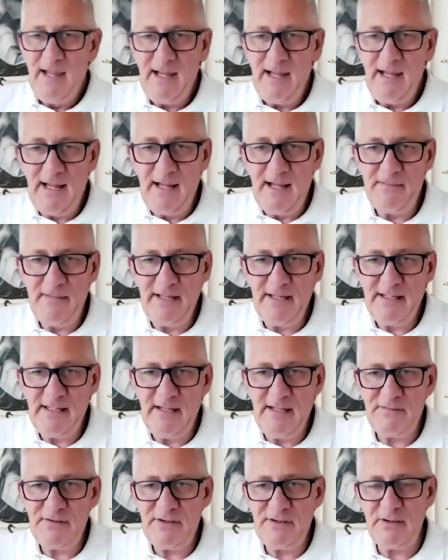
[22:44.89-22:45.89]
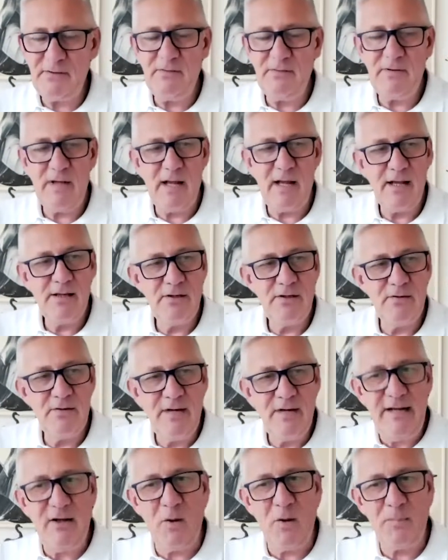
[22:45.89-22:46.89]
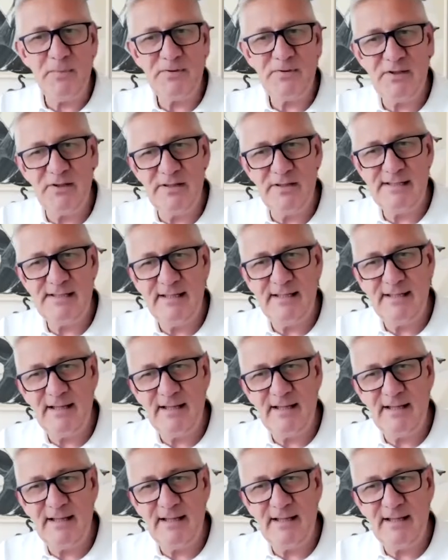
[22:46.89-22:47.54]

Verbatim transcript: It gives you a unique opportunity